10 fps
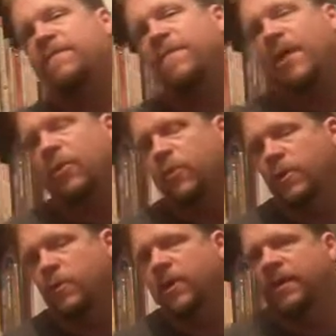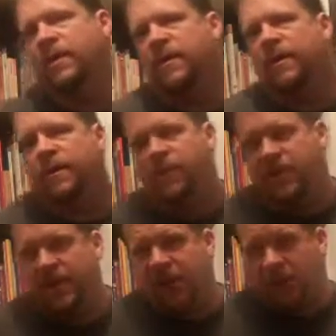following week.
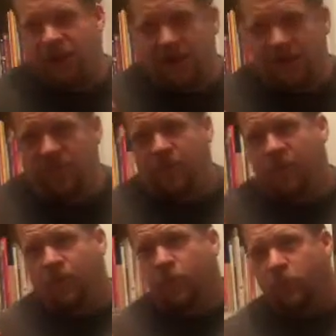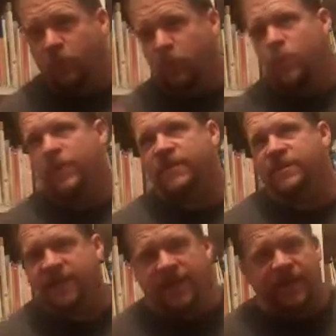But now you have a whole 2 weeks
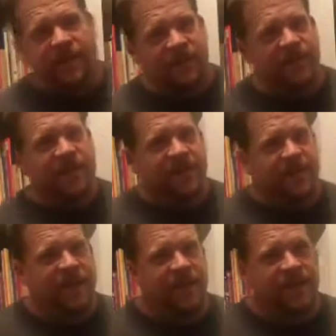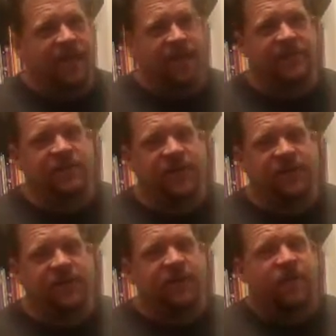to kind of catch that.
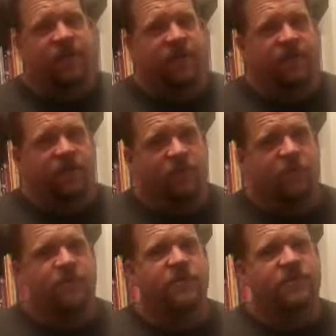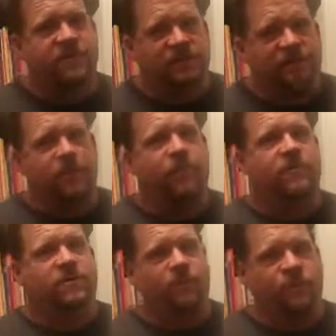First person, second
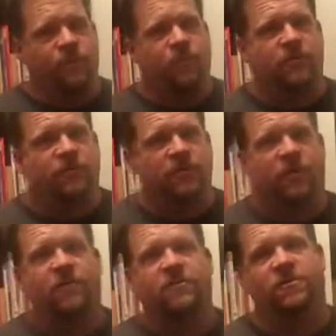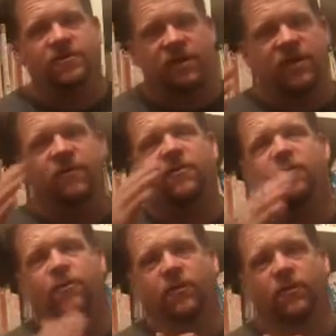person, third person, and also singular,
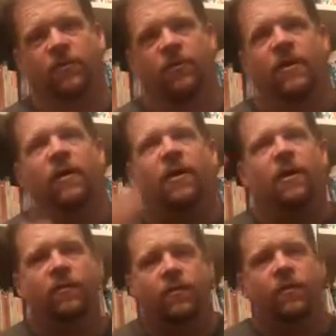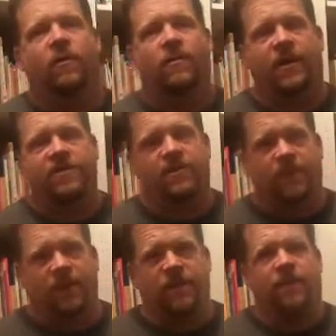plural. Amo, amas,
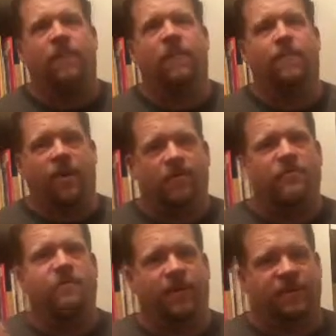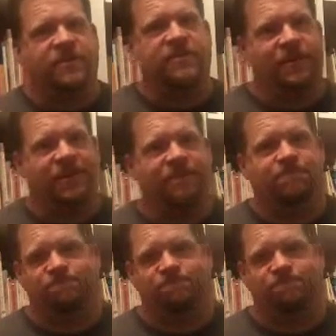amat, amamus, amatis, amat.